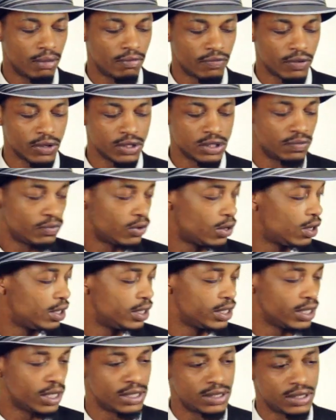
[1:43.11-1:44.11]
First of
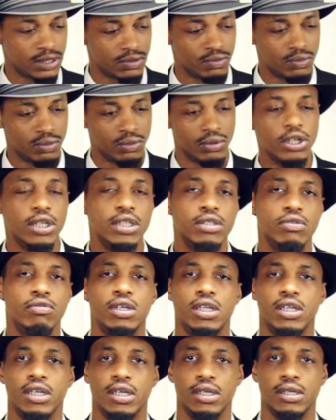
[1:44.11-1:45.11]
all, it's really,
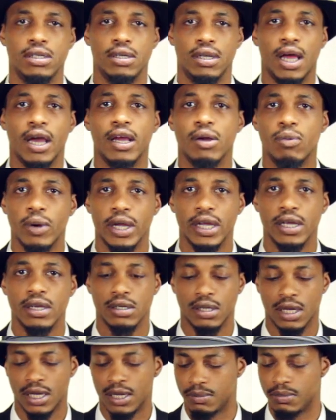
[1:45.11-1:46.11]
really lightweight.
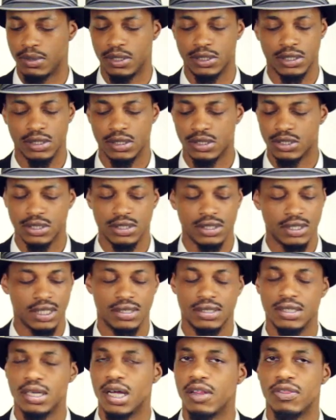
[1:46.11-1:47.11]
It just
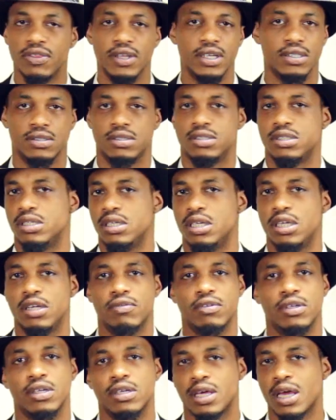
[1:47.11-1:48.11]
takes nothing to
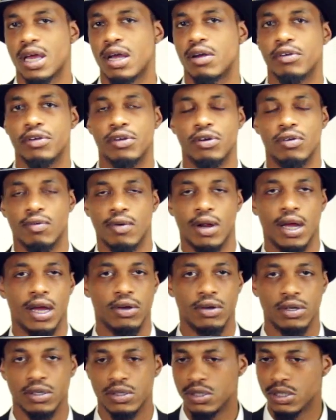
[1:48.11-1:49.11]
lift it, carry it
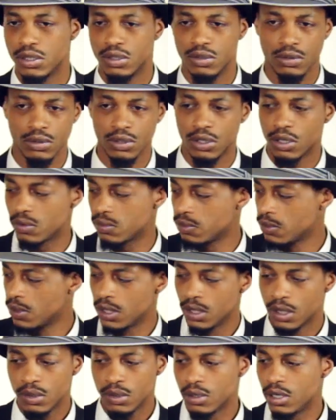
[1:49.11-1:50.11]
around. You can,
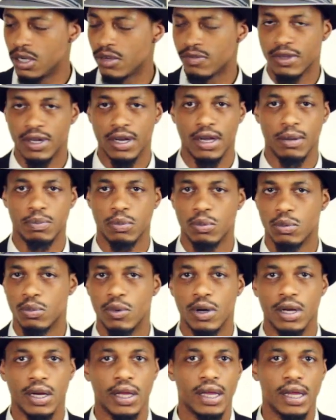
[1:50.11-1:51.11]
lift it up with
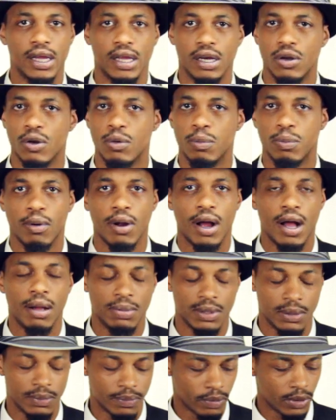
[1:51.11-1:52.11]
one hand, no
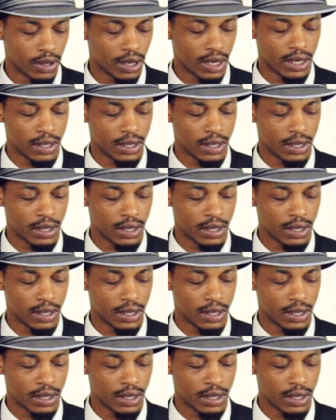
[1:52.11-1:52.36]
problem.